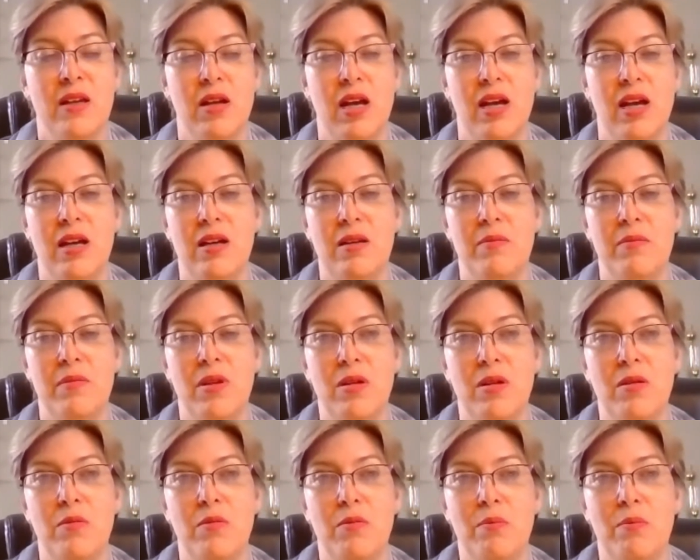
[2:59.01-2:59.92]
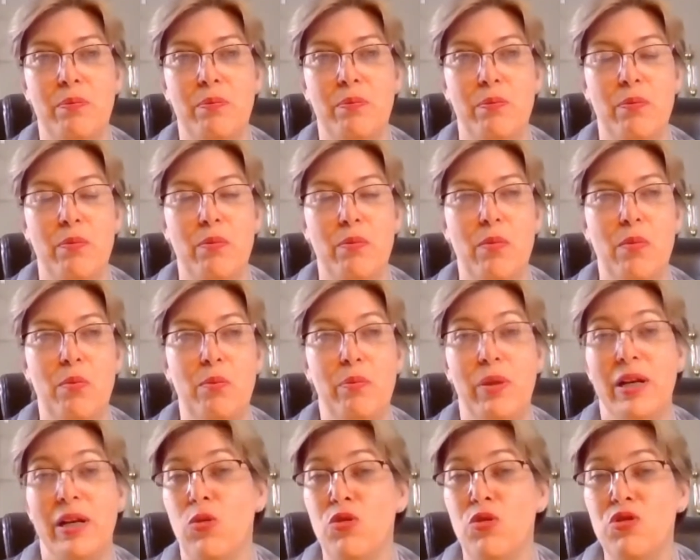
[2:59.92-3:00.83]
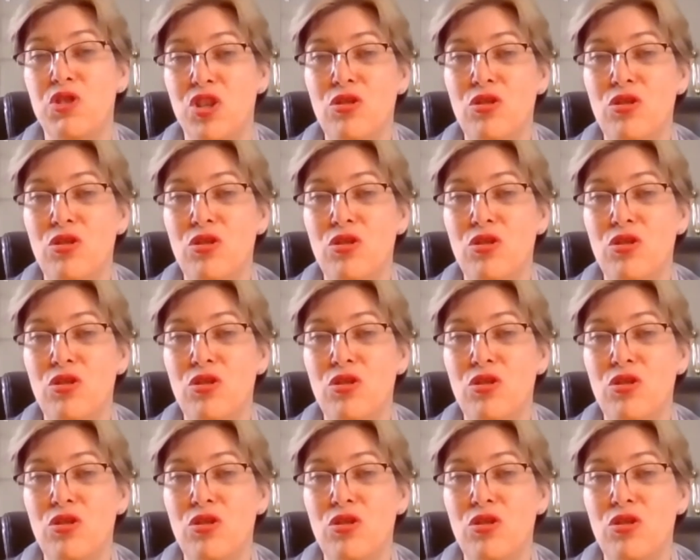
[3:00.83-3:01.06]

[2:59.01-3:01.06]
But also